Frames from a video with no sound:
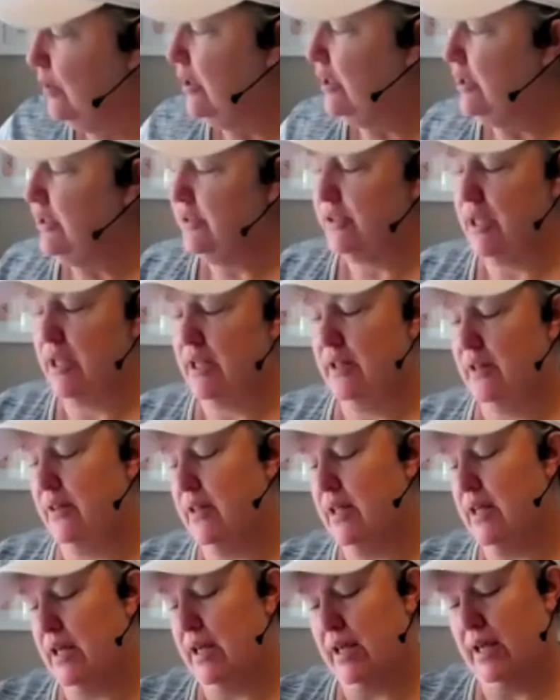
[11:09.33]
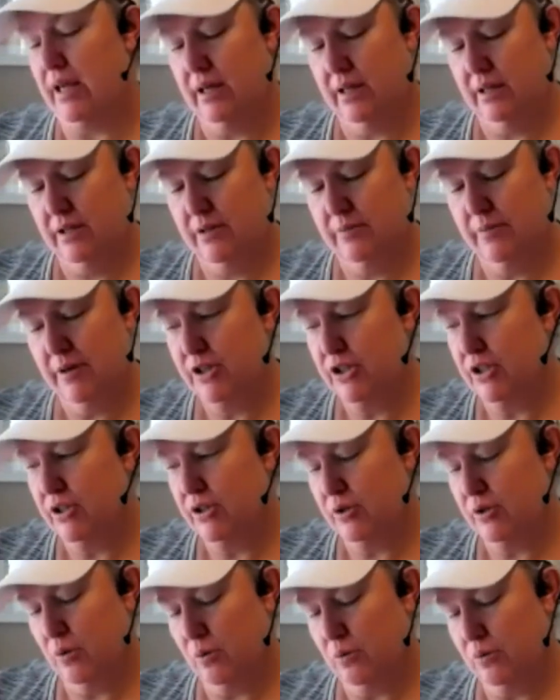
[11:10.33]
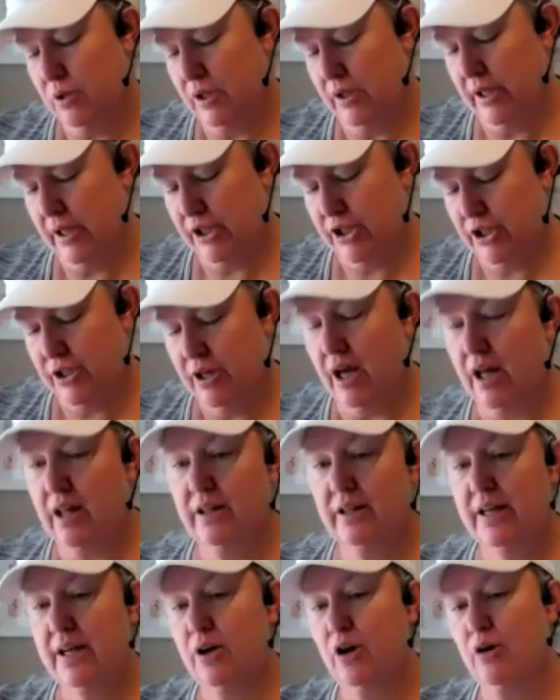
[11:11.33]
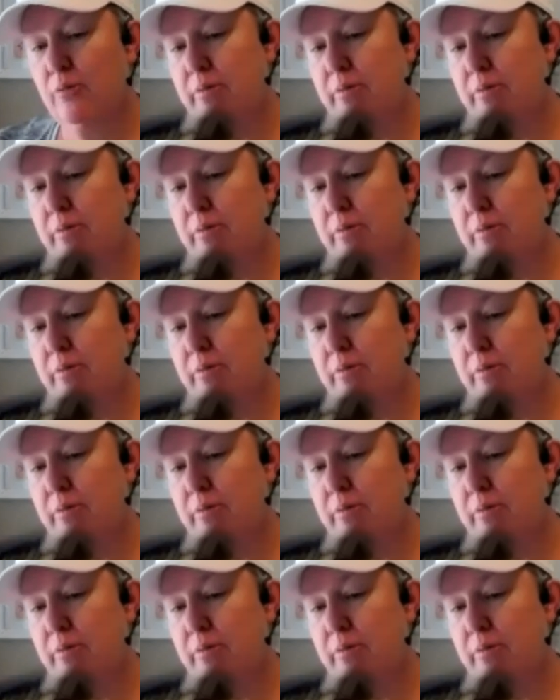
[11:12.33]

Was the Dimensions Gold Collection Holiday